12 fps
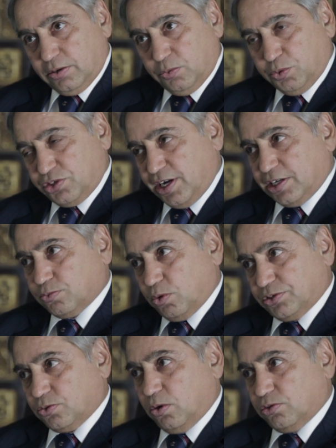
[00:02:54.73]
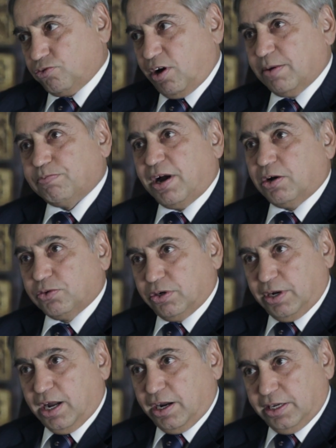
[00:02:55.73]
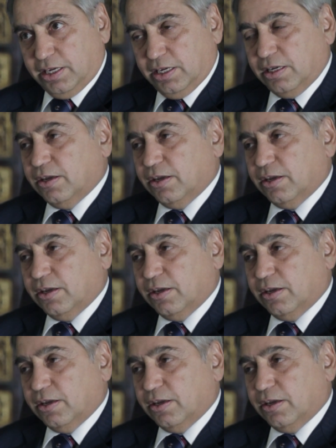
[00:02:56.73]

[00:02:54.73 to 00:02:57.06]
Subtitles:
which has what is called dry powder, i.e.